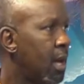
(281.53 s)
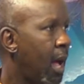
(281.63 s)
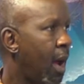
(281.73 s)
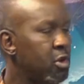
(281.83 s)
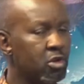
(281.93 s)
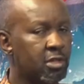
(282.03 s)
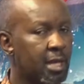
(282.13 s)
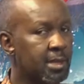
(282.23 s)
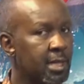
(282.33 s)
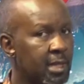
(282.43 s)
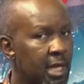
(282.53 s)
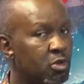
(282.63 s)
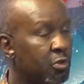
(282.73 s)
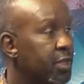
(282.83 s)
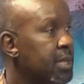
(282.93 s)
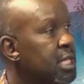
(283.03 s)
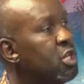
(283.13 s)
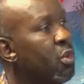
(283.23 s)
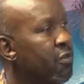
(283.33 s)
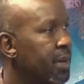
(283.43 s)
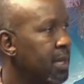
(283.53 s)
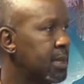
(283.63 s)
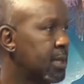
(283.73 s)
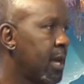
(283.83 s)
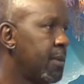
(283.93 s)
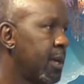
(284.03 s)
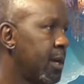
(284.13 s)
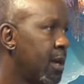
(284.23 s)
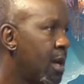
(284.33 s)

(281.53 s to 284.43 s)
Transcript: How do you transit into this new we've been describing?